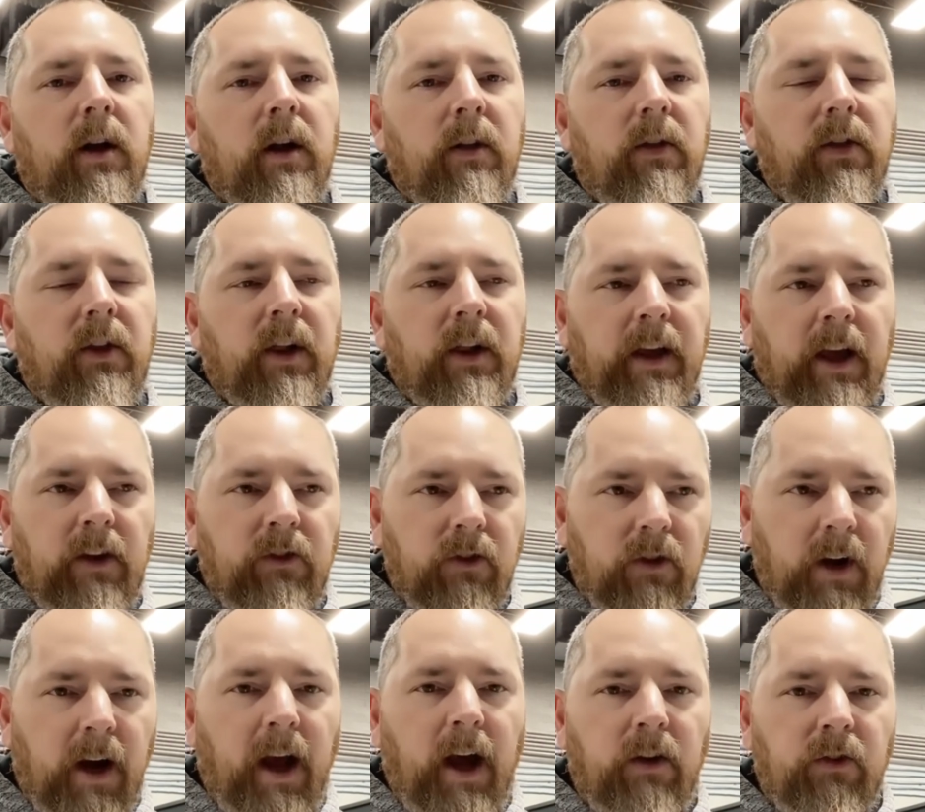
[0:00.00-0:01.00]
The laser
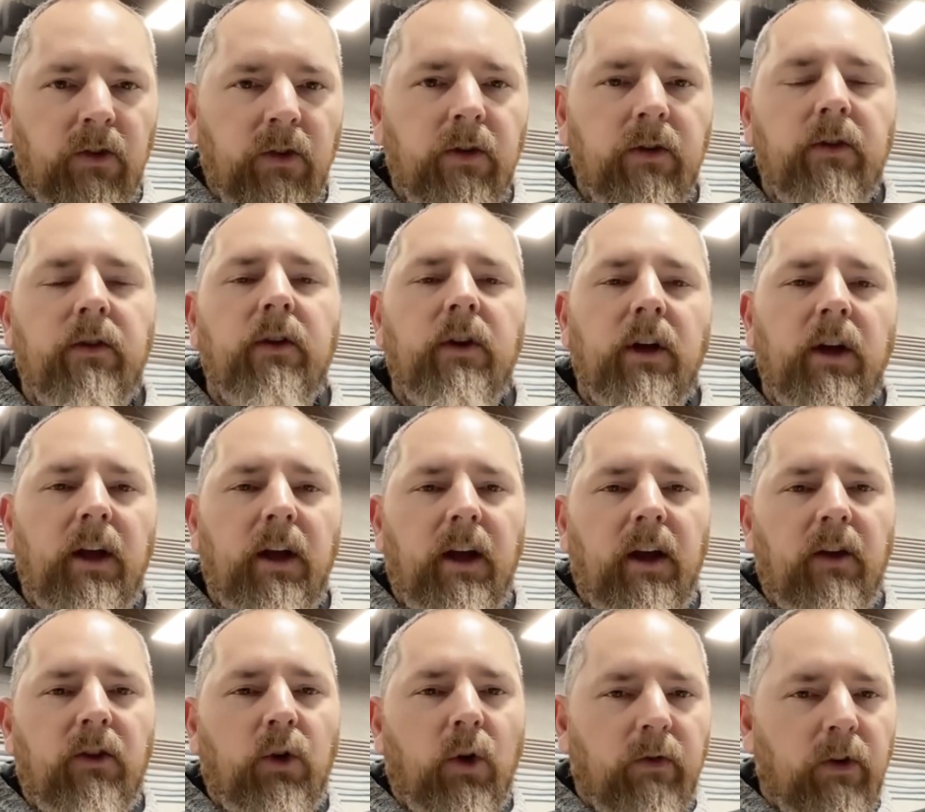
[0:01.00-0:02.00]
hazard
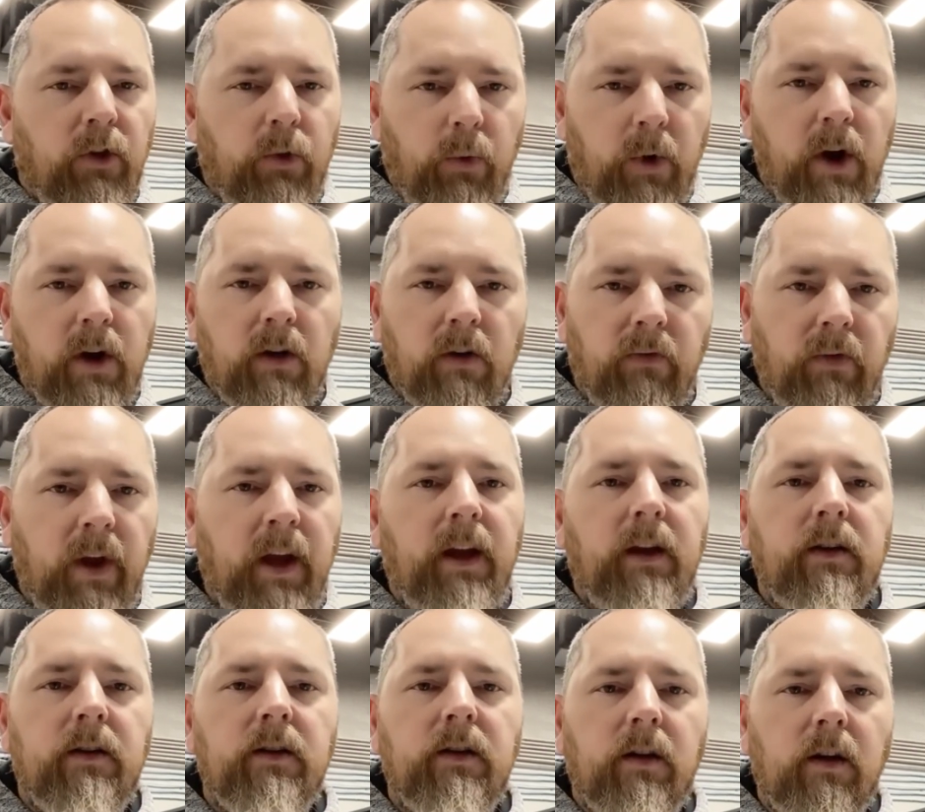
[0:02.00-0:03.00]
is over 300 feet.
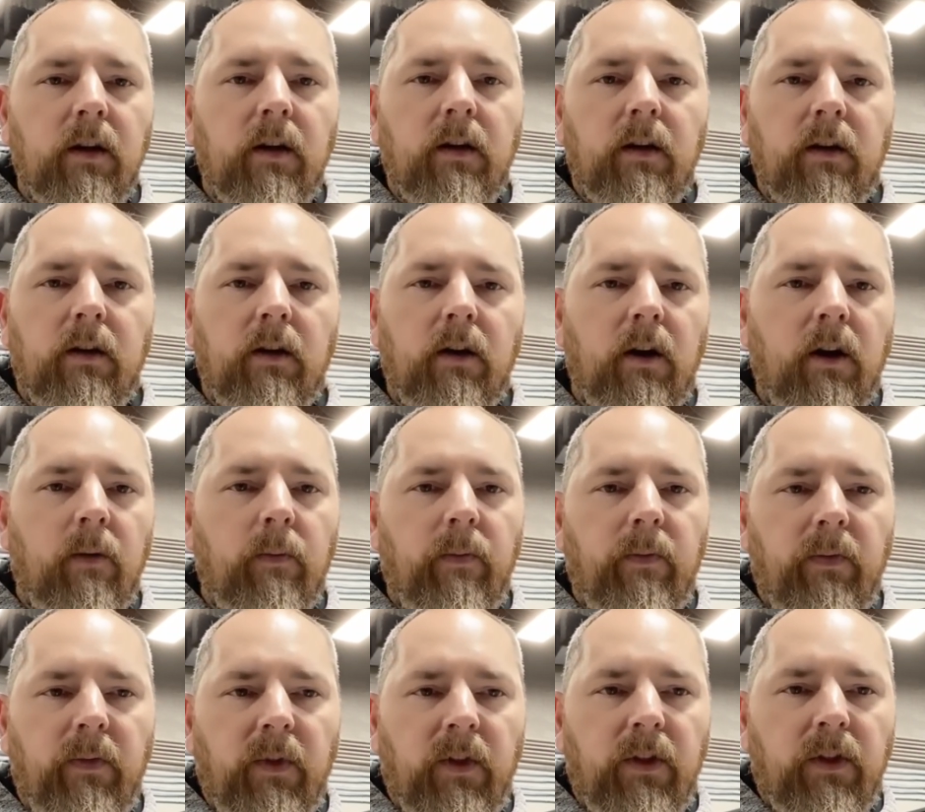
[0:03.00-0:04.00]

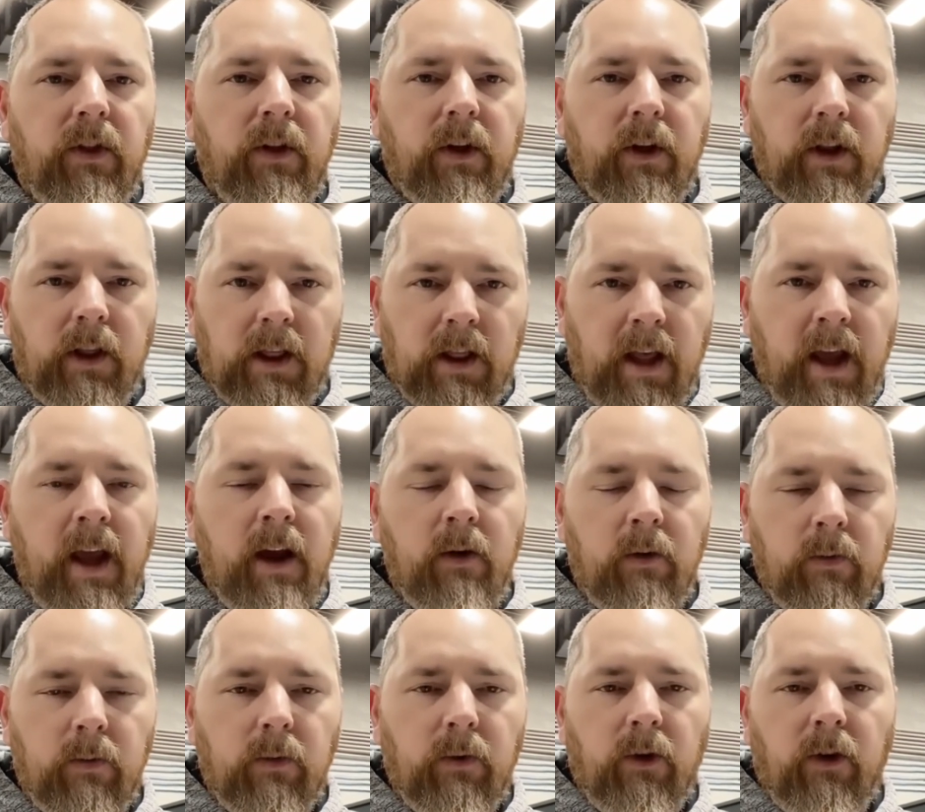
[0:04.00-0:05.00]
The light
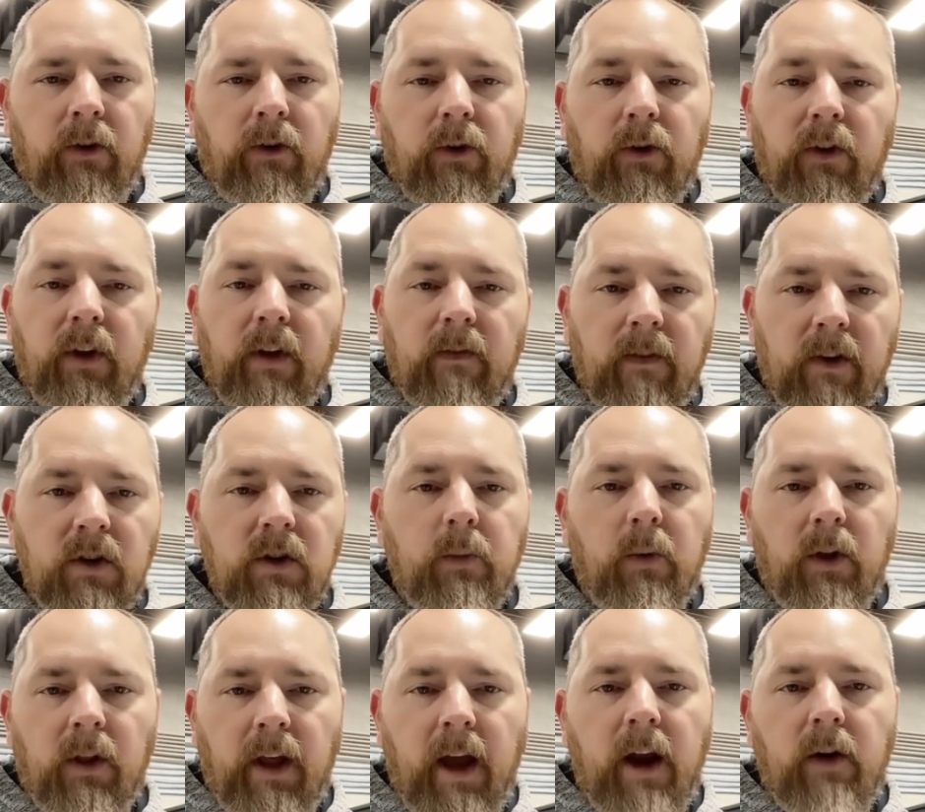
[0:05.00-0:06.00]
or the invisible
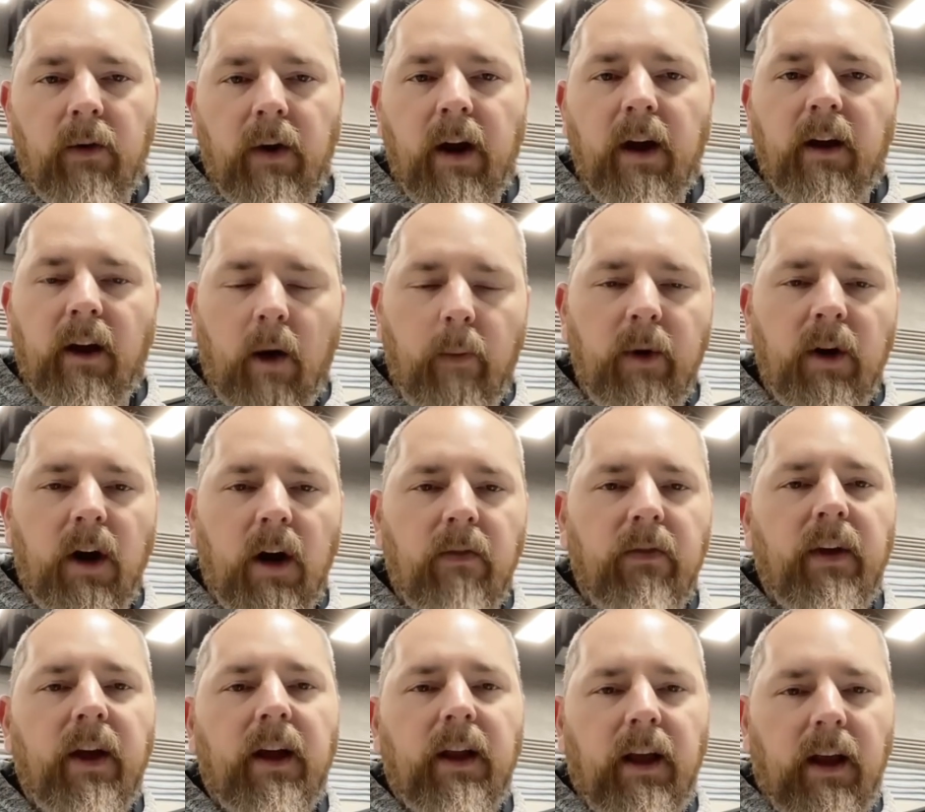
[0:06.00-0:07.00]
light ray coming off
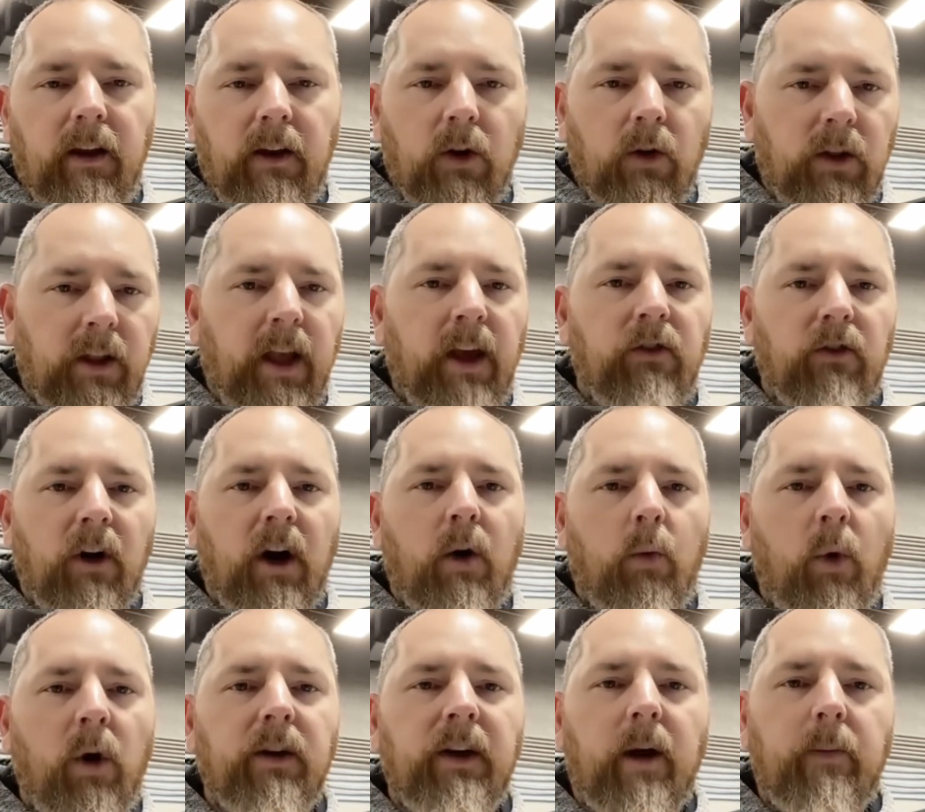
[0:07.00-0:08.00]
that laser at
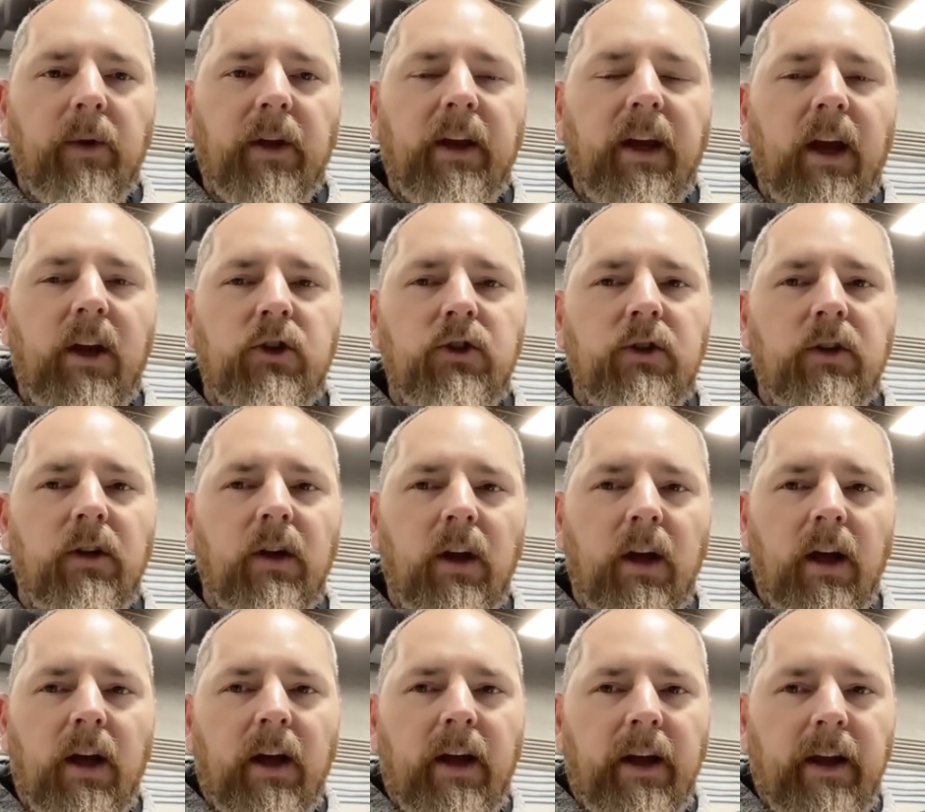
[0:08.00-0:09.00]
weld application
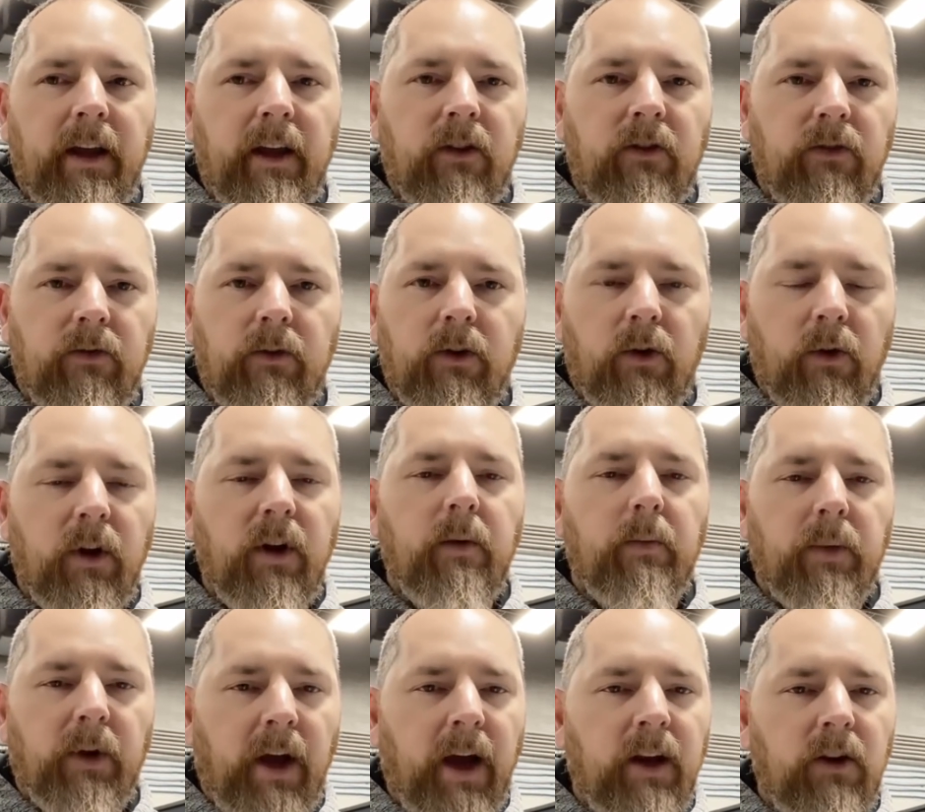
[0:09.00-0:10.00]
is it could
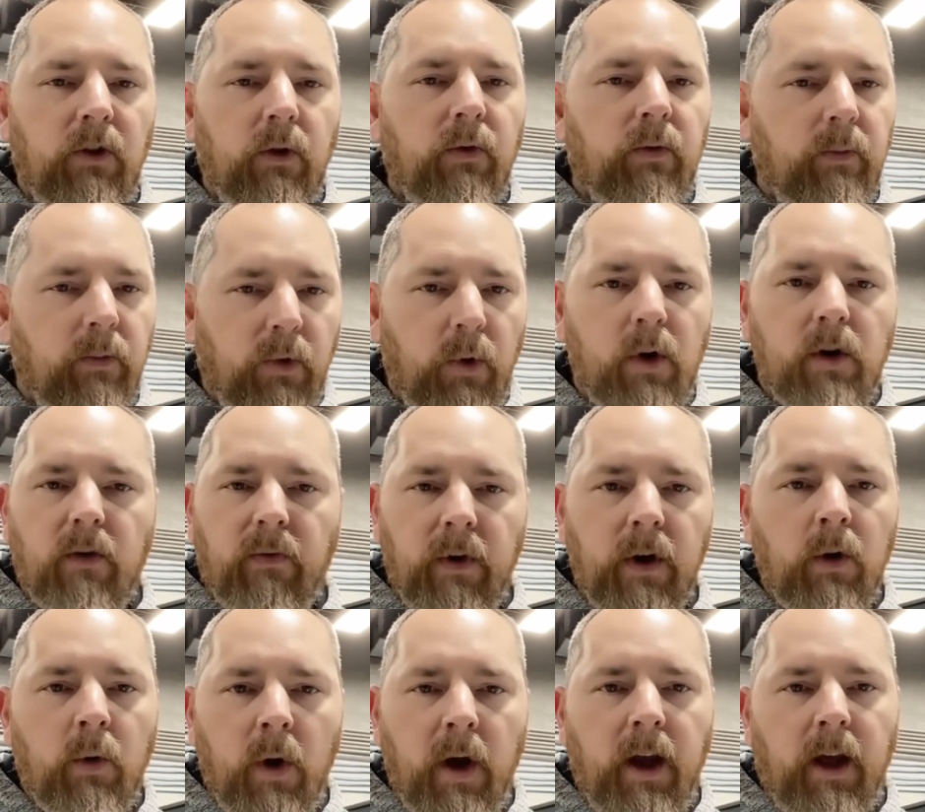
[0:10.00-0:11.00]
blind you from 300 feet
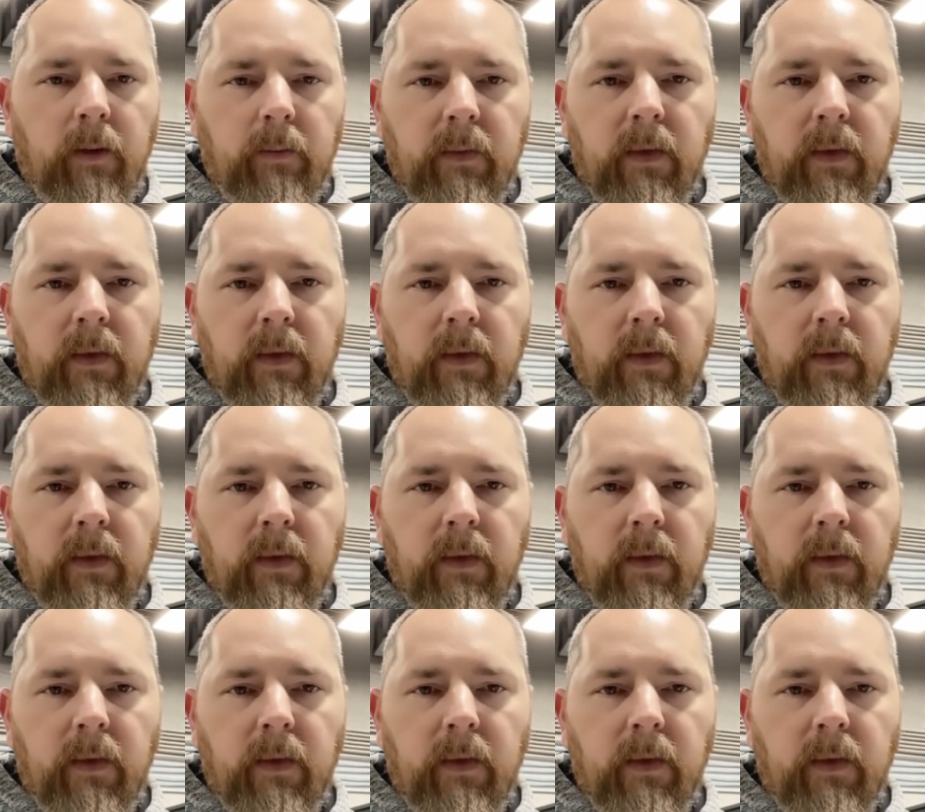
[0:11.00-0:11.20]
away.